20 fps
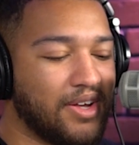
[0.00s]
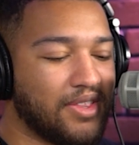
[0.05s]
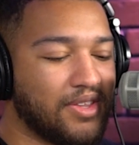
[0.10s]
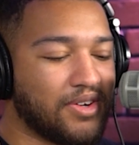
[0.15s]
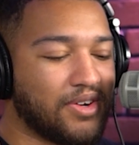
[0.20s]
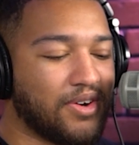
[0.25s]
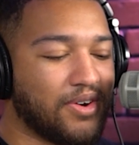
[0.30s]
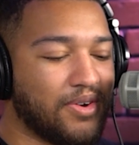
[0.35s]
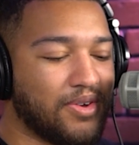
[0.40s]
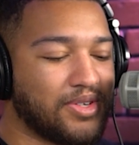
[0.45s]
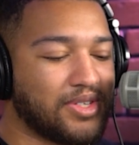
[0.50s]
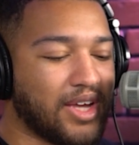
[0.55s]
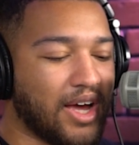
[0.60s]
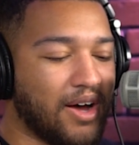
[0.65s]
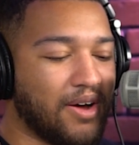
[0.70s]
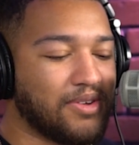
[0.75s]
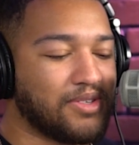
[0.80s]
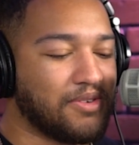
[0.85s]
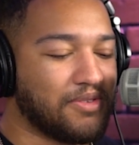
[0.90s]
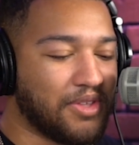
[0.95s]
The Girl
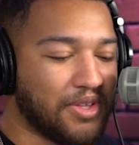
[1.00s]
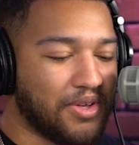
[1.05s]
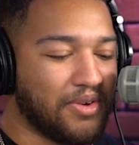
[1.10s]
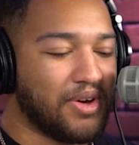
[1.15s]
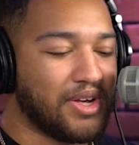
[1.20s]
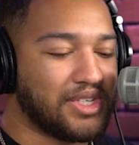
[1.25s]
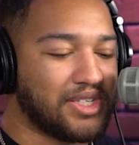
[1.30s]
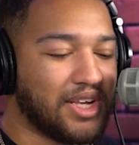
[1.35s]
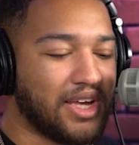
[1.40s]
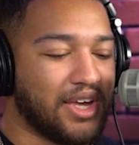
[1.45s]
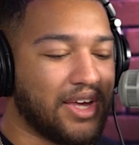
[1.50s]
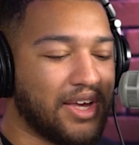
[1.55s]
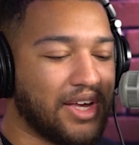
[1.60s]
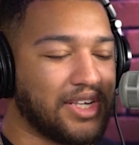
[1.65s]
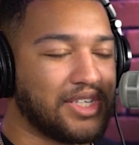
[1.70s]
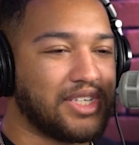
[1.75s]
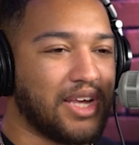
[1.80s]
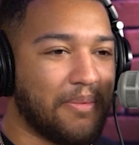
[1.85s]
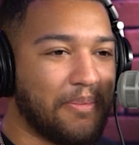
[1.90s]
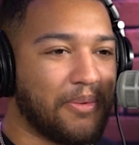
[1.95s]
Scouts of the USA,
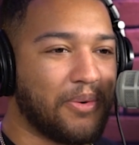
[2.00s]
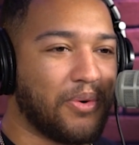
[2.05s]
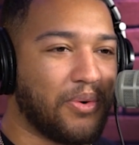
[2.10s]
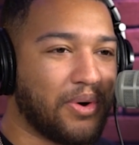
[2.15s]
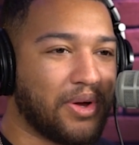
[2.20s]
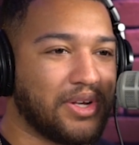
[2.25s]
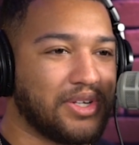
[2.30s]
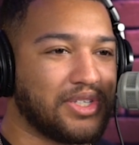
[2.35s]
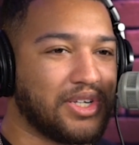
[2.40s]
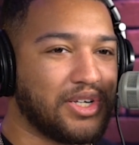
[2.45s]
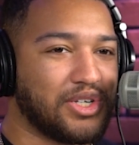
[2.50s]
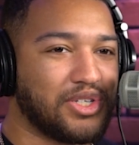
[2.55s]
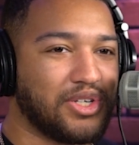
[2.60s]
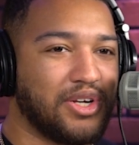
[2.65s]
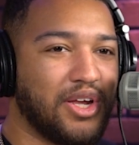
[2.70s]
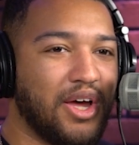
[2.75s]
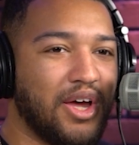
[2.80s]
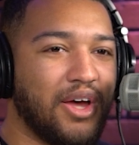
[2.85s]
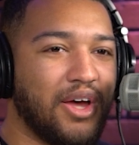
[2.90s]
a separate organization.